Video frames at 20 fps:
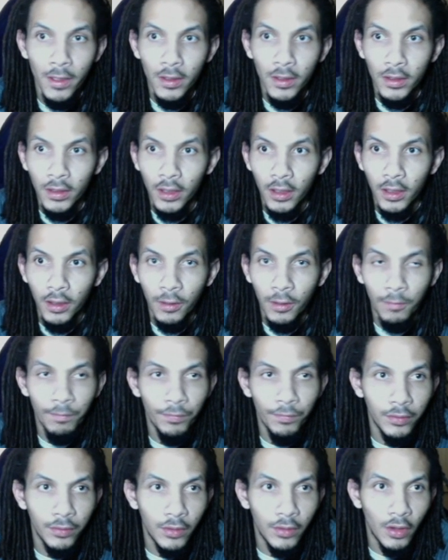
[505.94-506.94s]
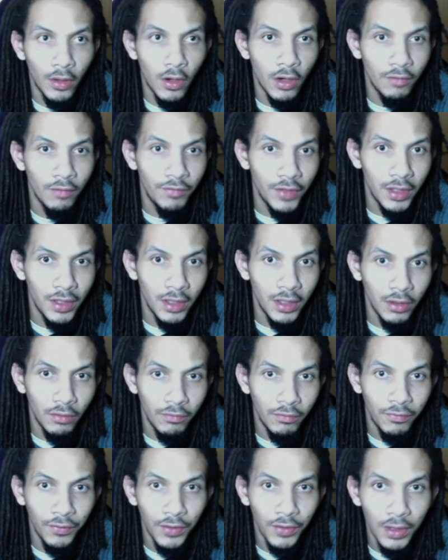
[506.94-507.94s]
The
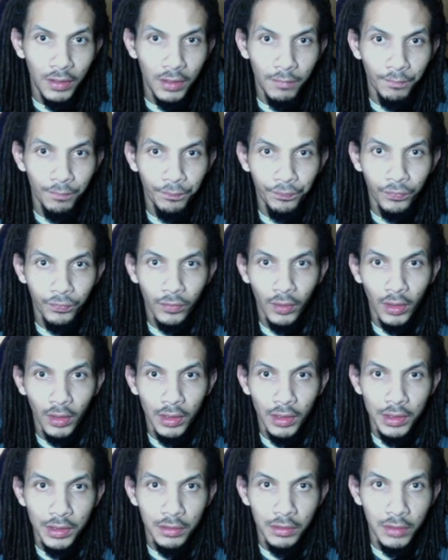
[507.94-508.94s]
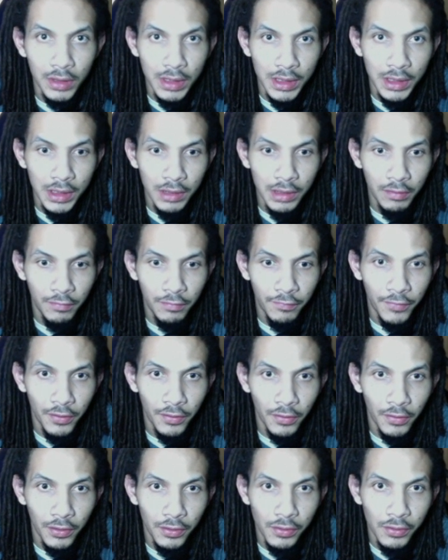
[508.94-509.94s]
RVLV, as you can see, fairly
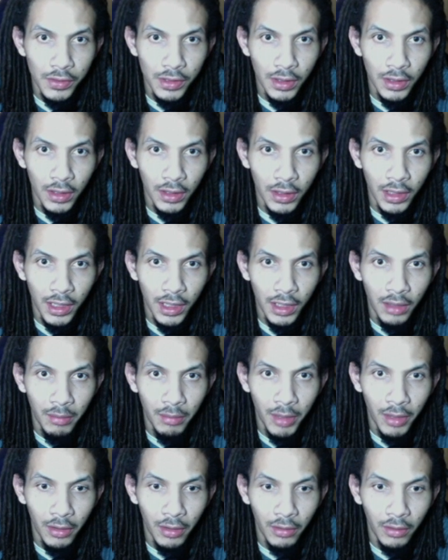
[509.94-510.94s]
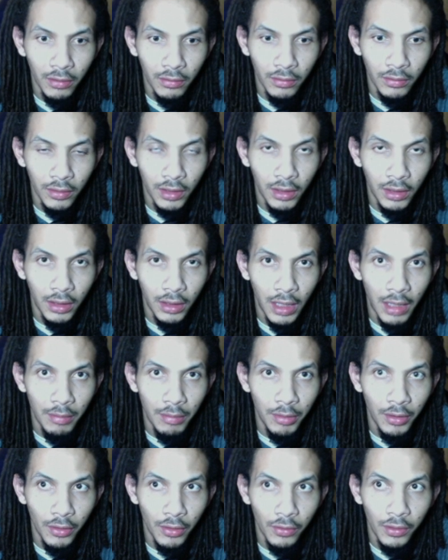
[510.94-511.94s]
new stock, came out,
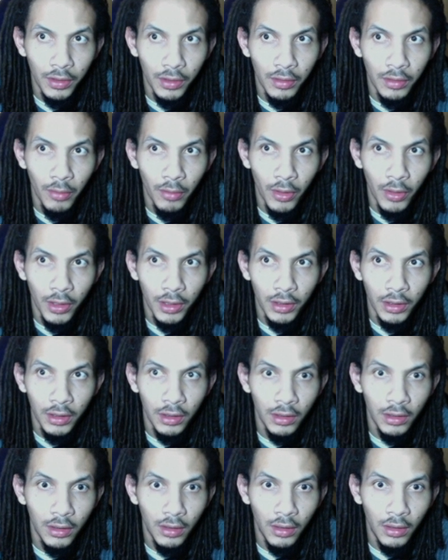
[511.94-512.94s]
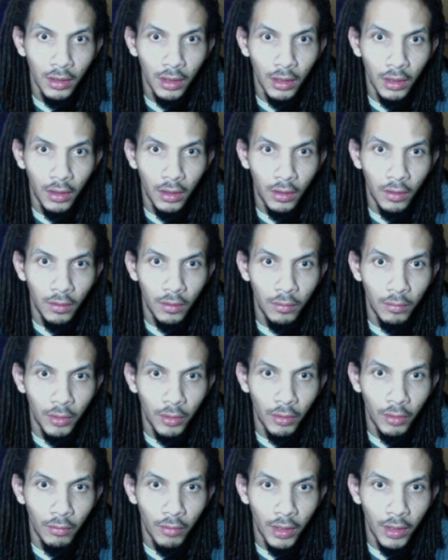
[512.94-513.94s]
IPO'd in the market
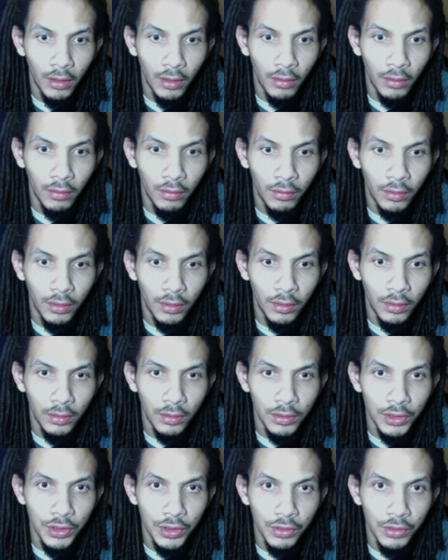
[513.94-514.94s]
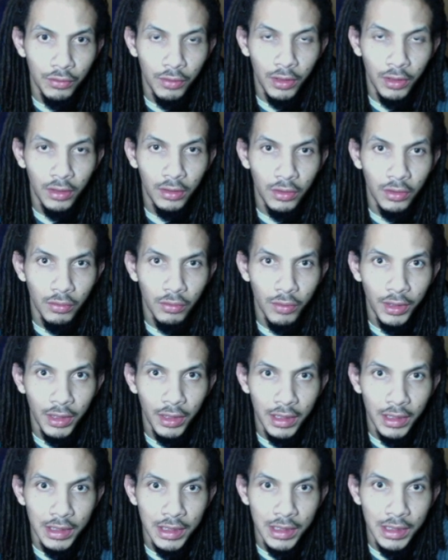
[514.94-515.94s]
around June
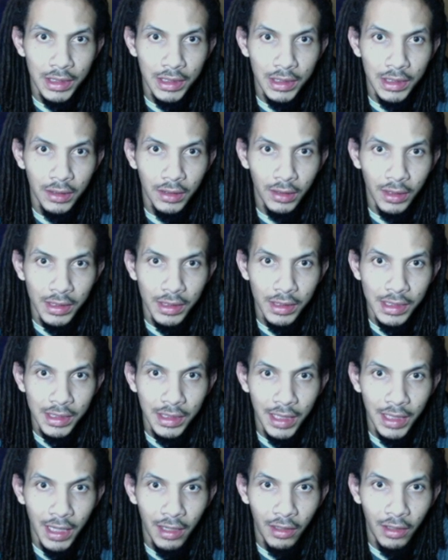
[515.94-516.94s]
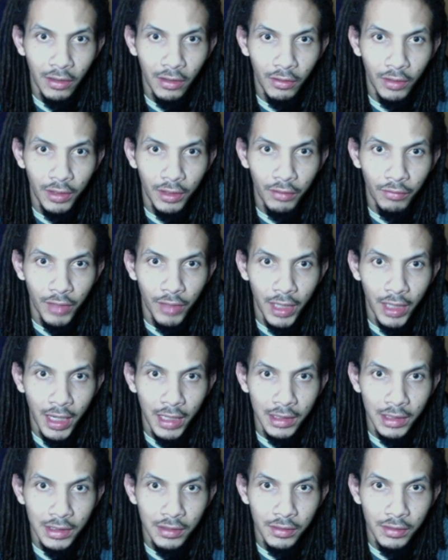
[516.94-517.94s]
2019. Let's see how it
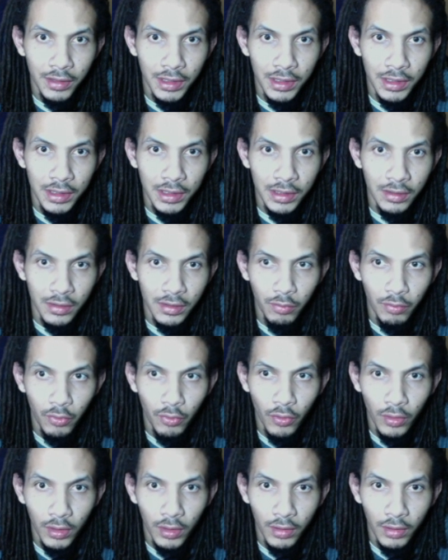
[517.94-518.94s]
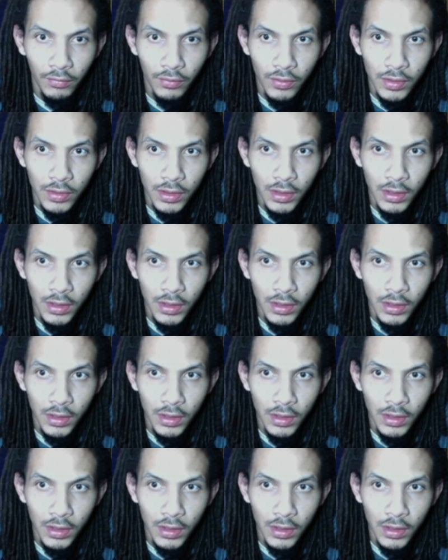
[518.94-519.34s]
reacts to these support levels.